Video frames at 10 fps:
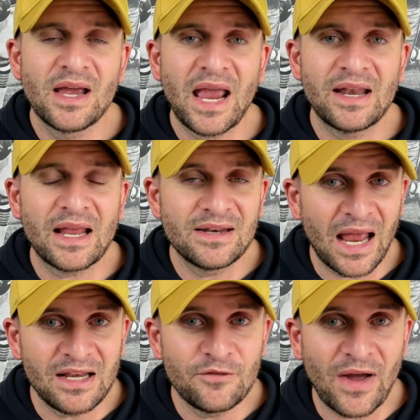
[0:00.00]
and had
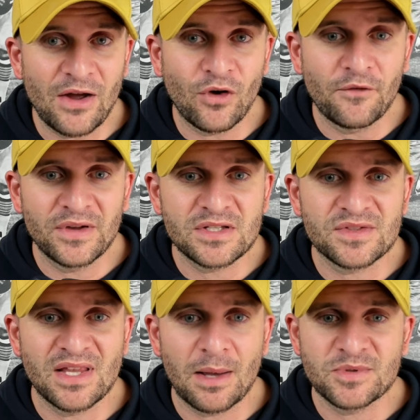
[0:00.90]
ninety-five offensive
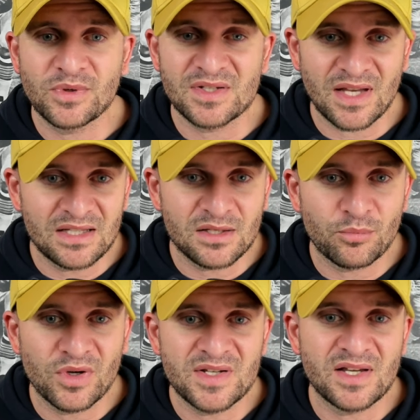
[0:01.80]
snaps with the Saints in
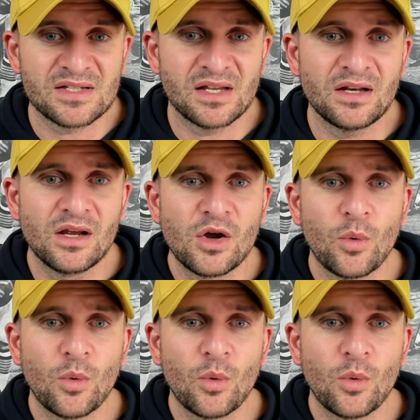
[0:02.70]
preseason